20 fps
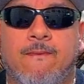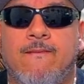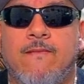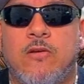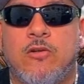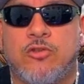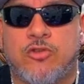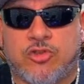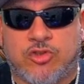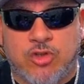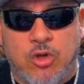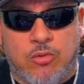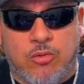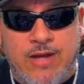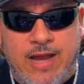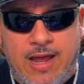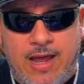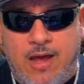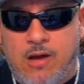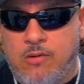So
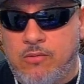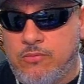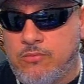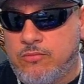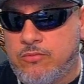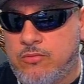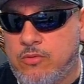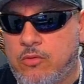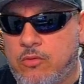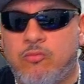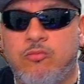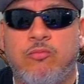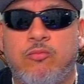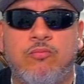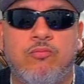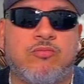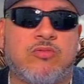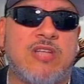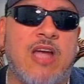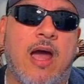now,
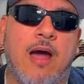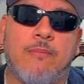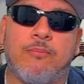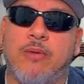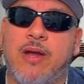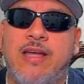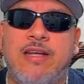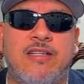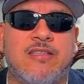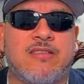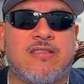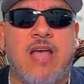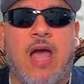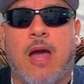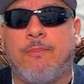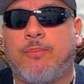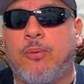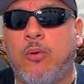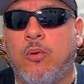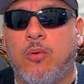Tom Brady's got
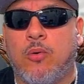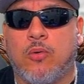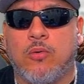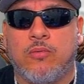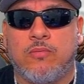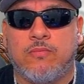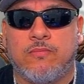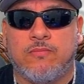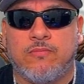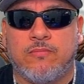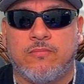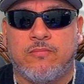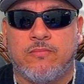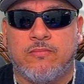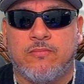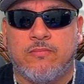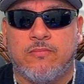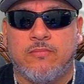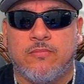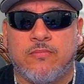pull.
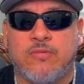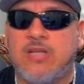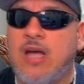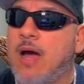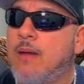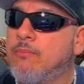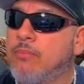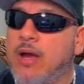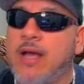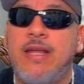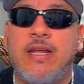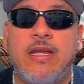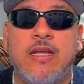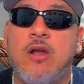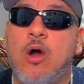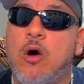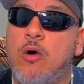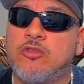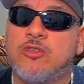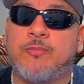Tom Brady
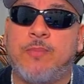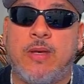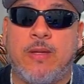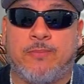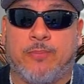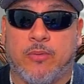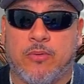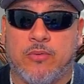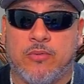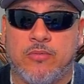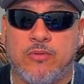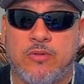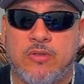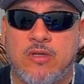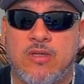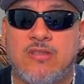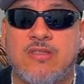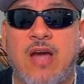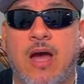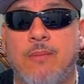knows people.
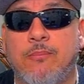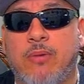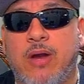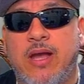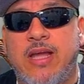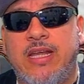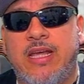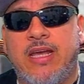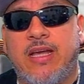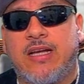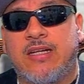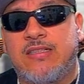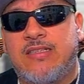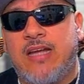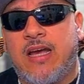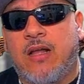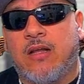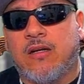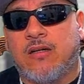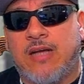Tom Brady and
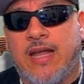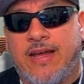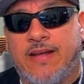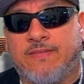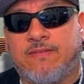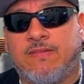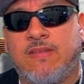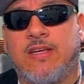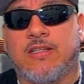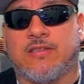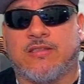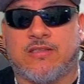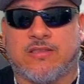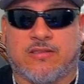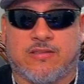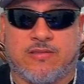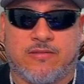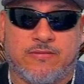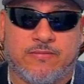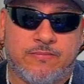Goodell are like
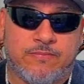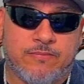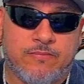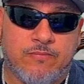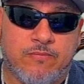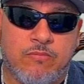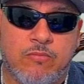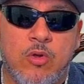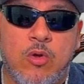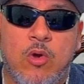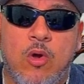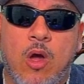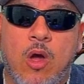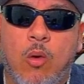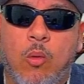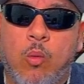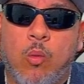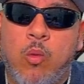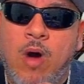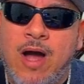this.
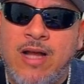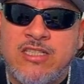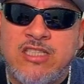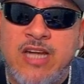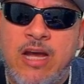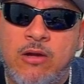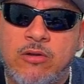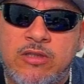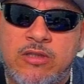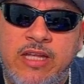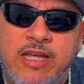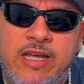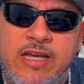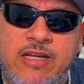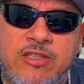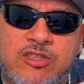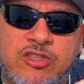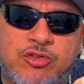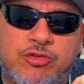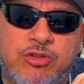Watch how
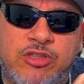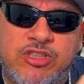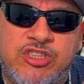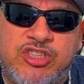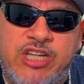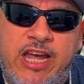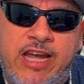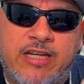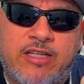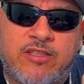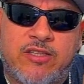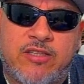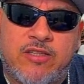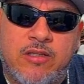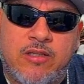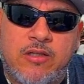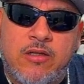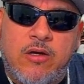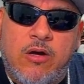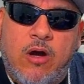things traject
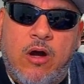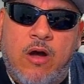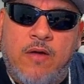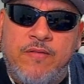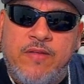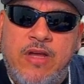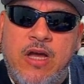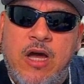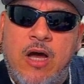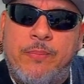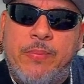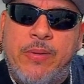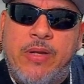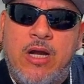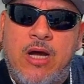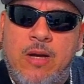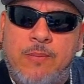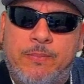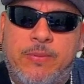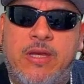on the up and
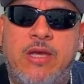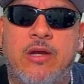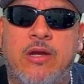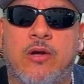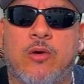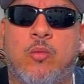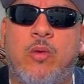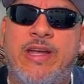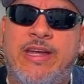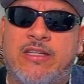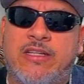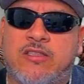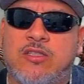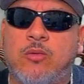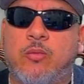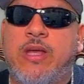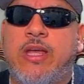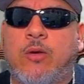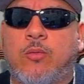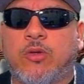up here, week to
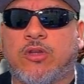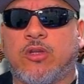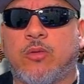week with the